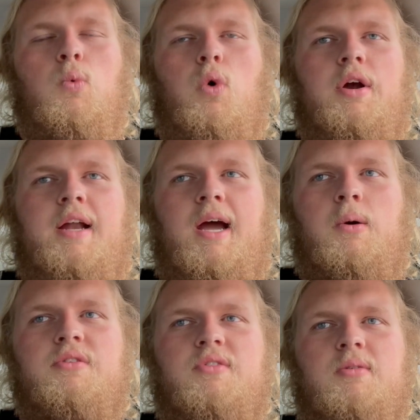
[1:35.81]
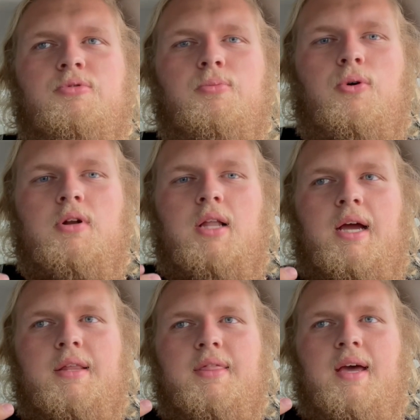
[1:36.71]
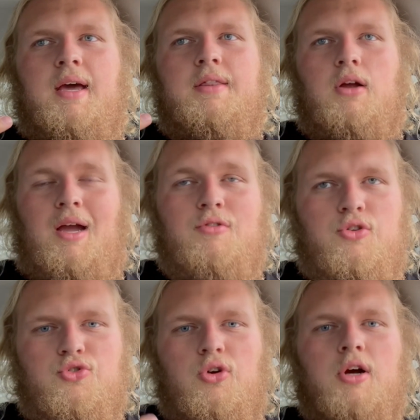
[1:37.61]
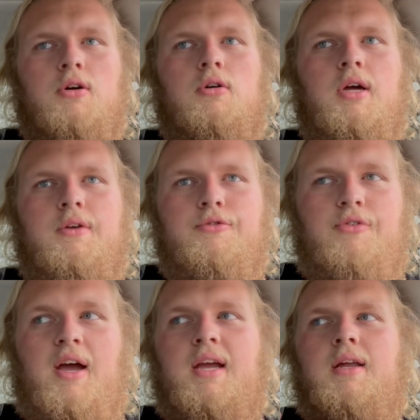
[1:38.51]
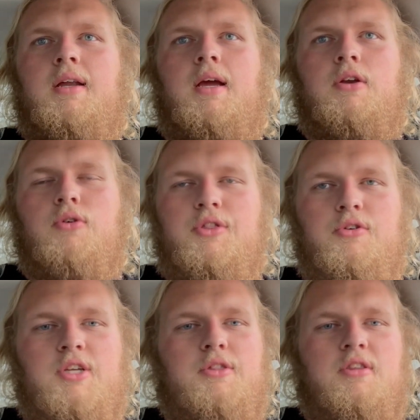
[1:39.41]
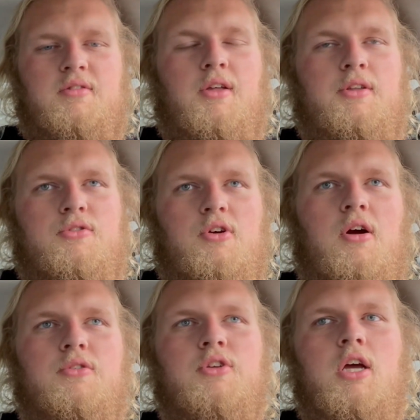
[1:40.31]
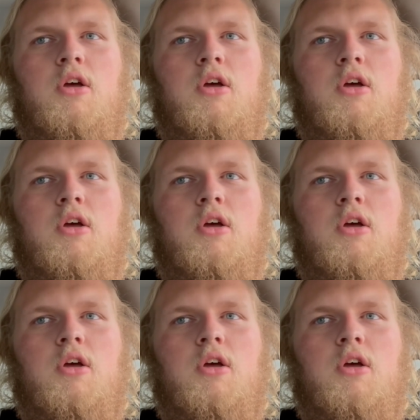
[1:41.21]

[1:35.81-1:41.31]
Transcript: Where now it seems more like that they're having to struggle and fight and grit their teeth to sell these cars.